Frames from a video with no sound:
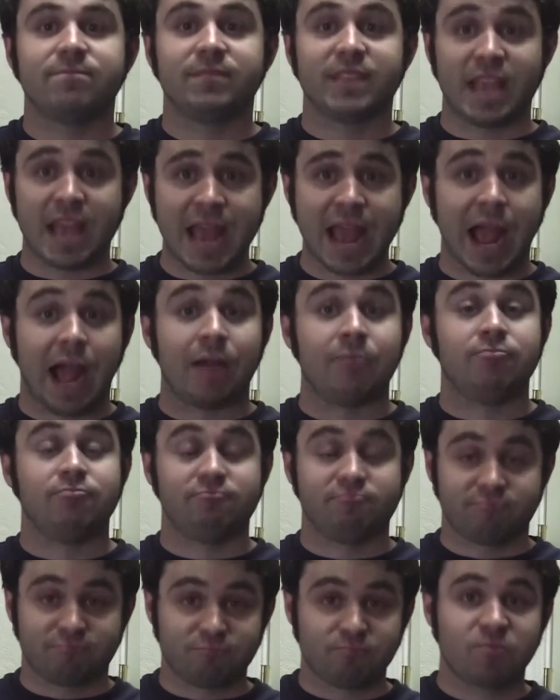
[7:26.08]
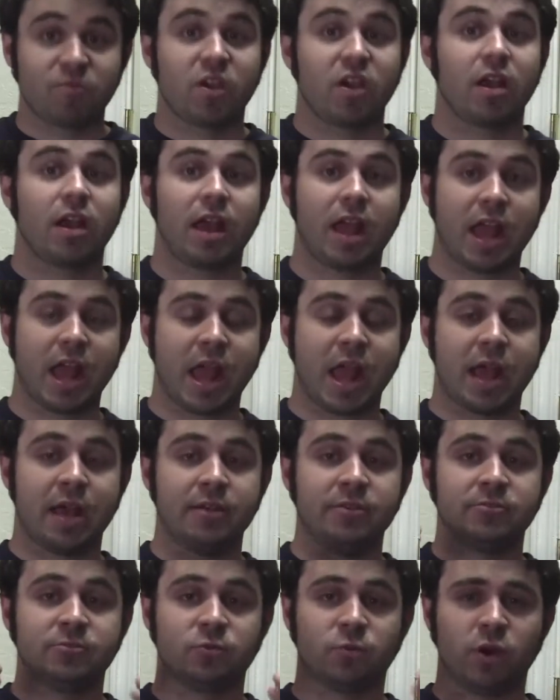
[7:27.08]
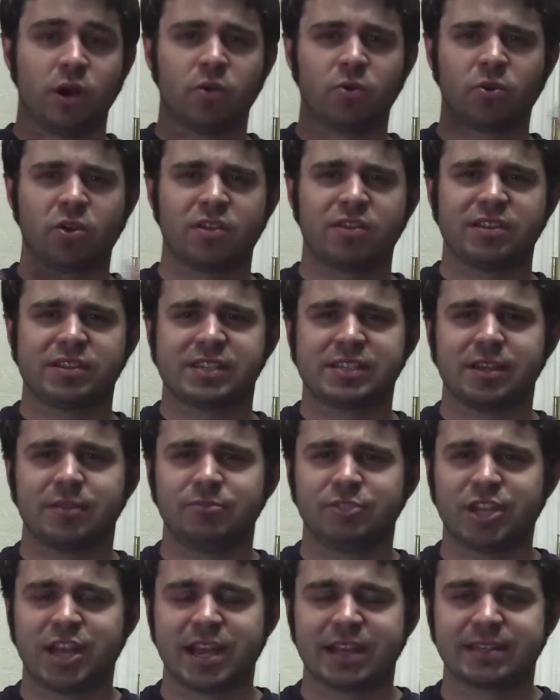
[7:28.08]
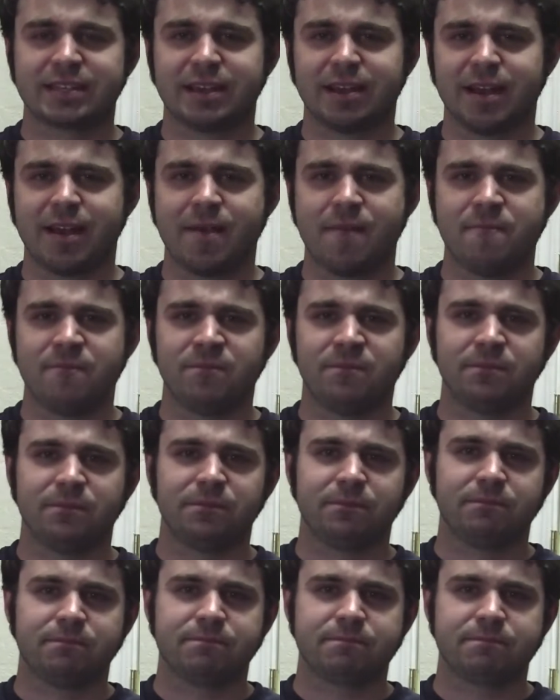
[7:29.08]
Yeah. And while we're on the subject, Catwoman's